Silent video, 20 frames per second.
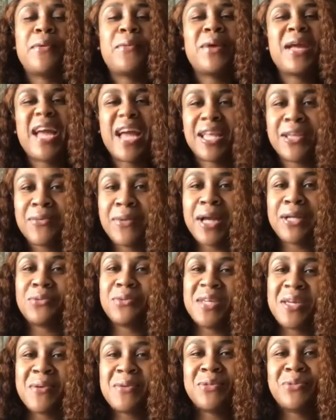But we had to watch
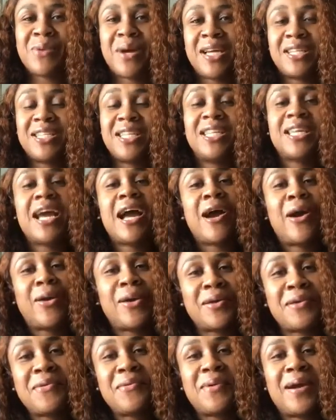what he was watching. Y'all,
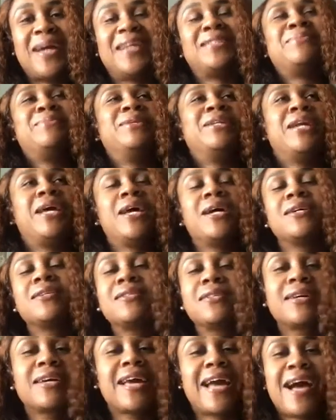he would watch
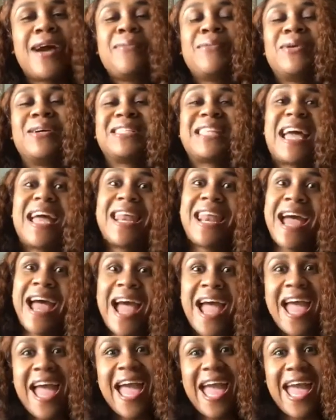Bonanza, Cowboys, and
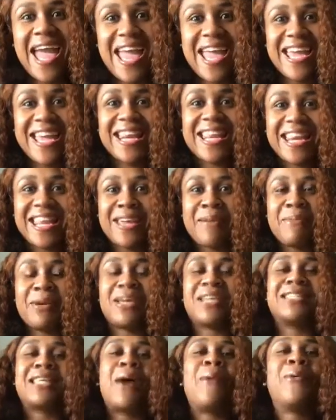I hated it
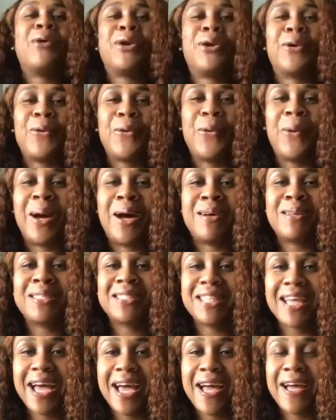because I wanted to go
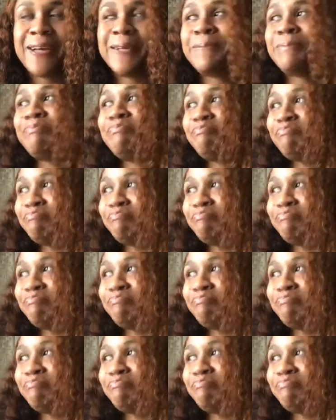outside.